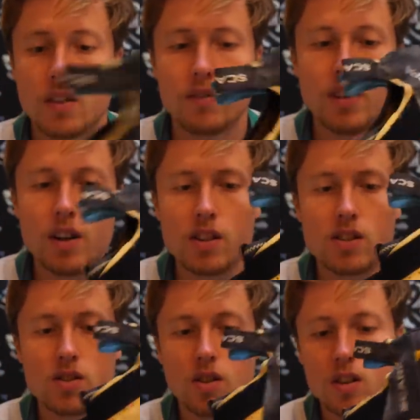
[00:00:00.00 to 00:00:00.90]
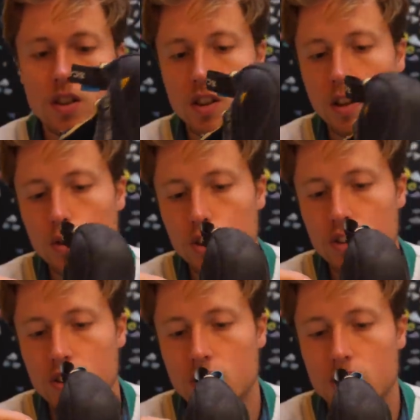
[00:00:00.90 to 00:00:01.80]
Very solid closure
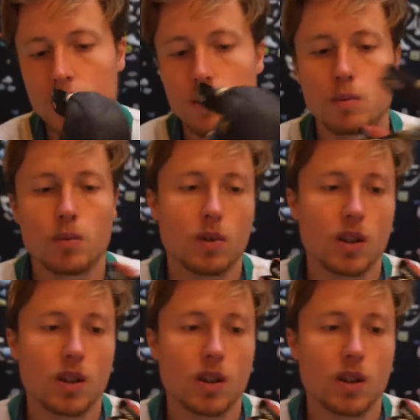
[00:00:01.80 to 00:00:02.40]
system,